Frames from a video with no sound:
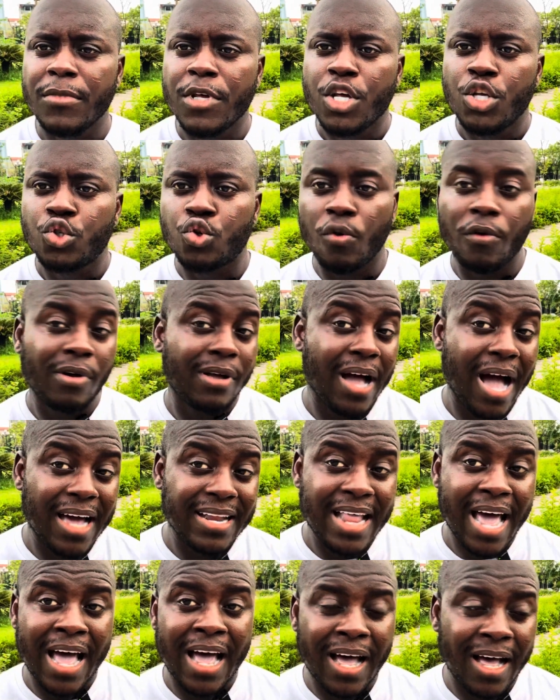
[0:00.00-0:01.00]
So
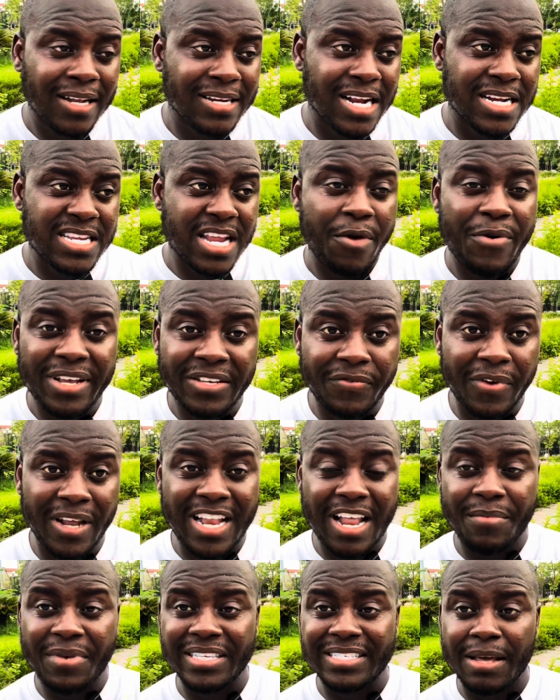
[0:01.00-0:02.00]
Ghana, the nearest
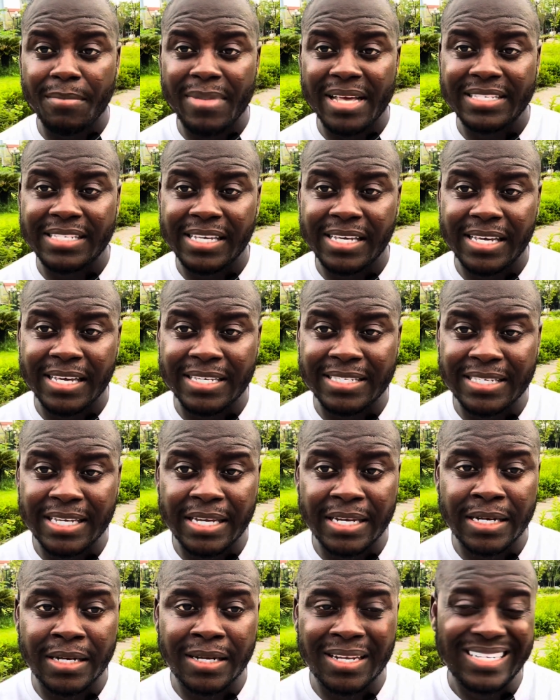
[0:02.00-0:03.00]
Vietnamese embassy is
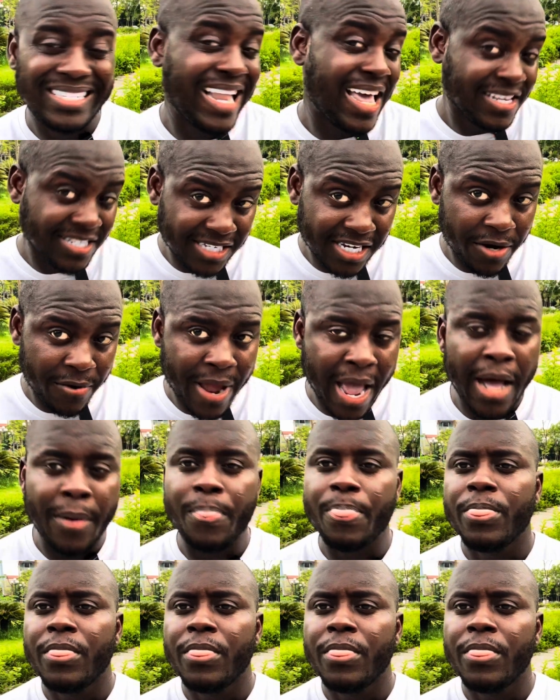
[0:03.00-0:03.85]
in Nigeria.